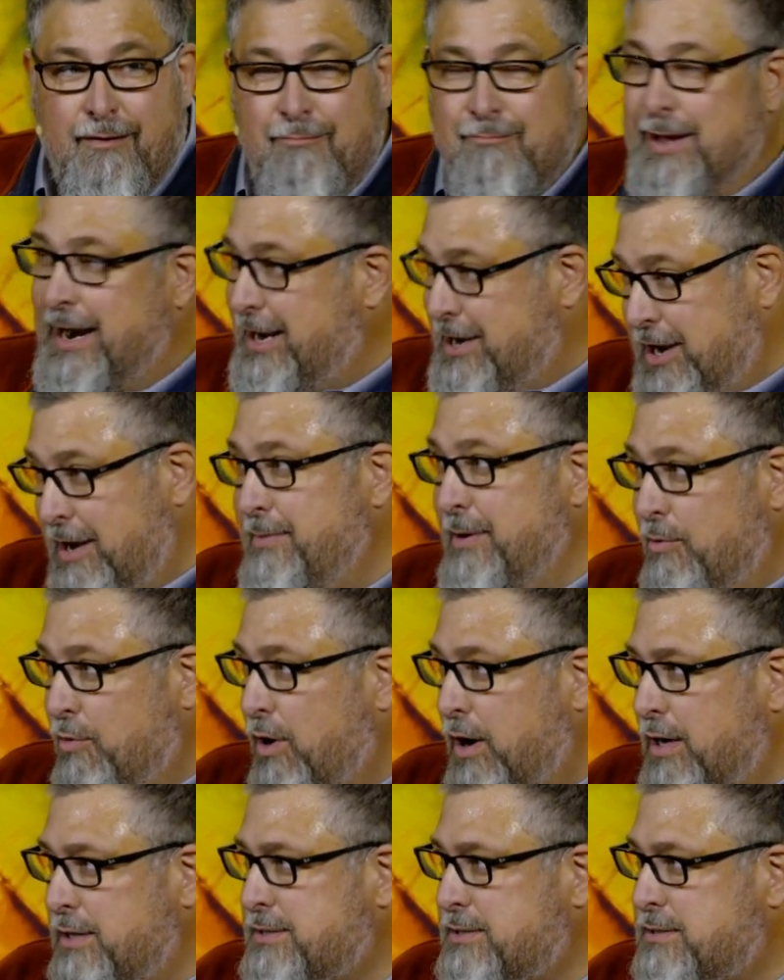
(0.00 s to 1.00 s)
but it could be
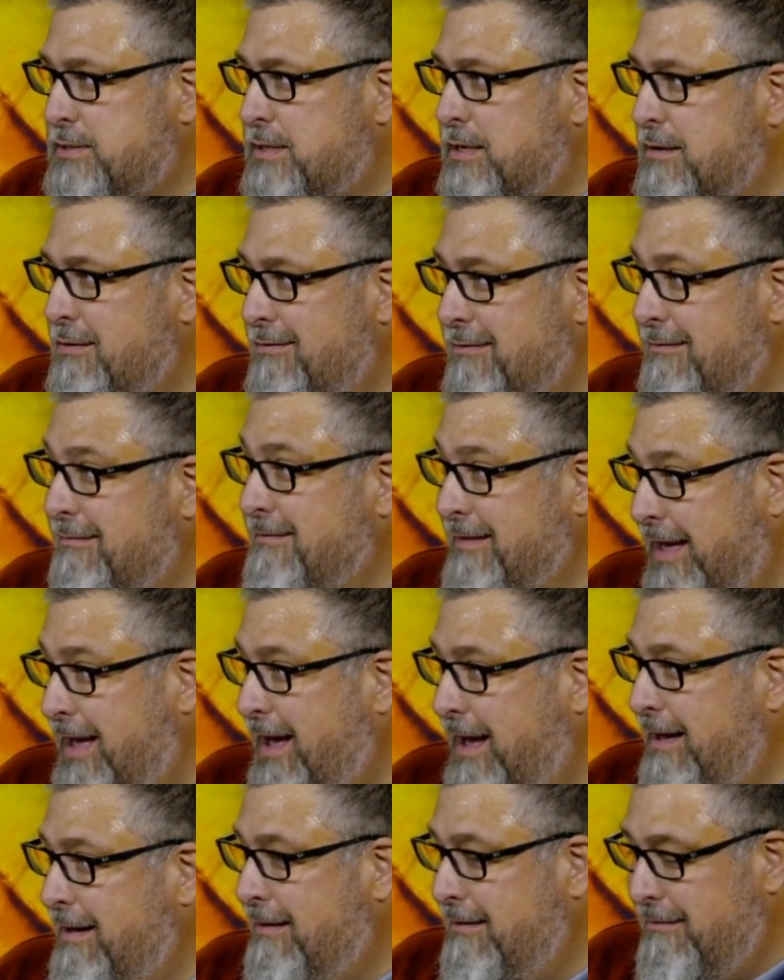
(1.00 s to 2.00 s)
worse.
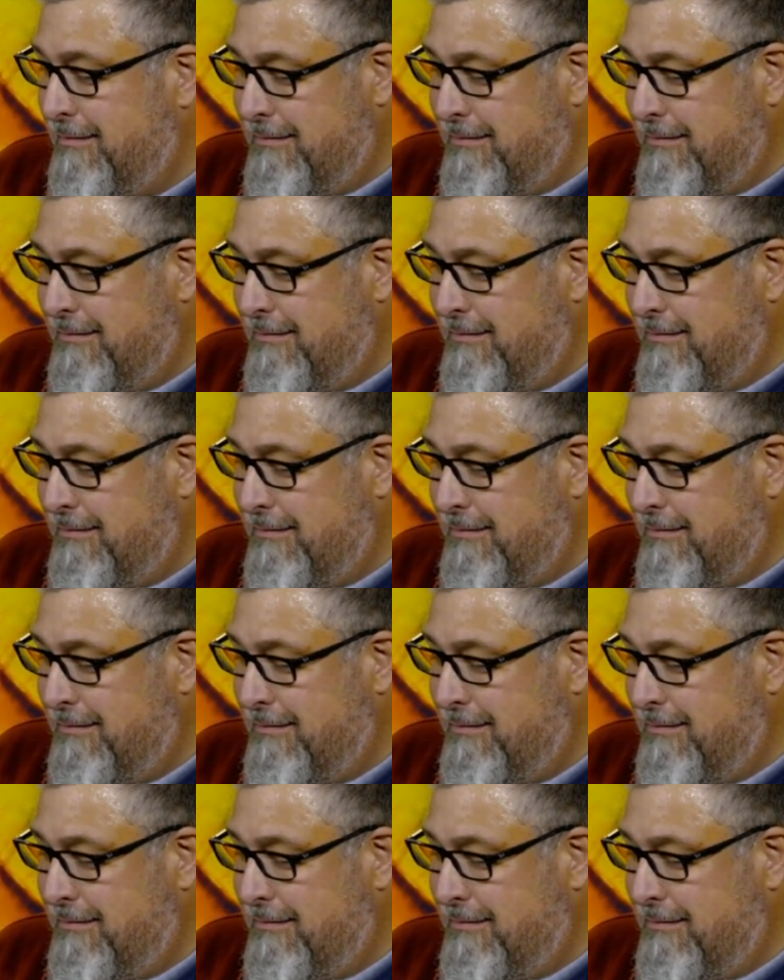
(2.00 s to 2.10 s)
Yeah?